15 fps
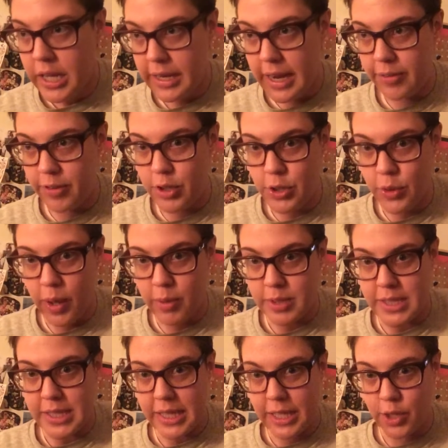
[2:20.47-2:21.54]
Never knew I
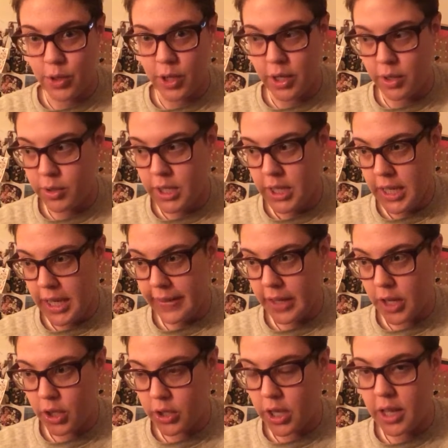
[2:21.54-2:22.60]
was the hero in
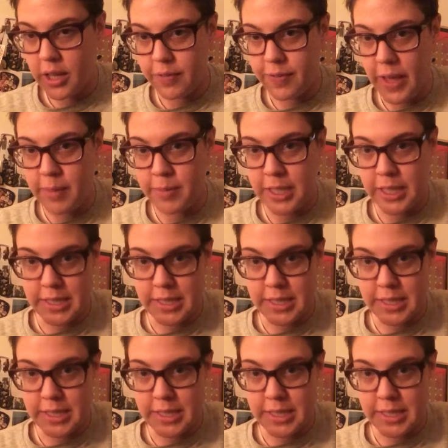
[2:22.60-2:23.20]
the alcoholic family,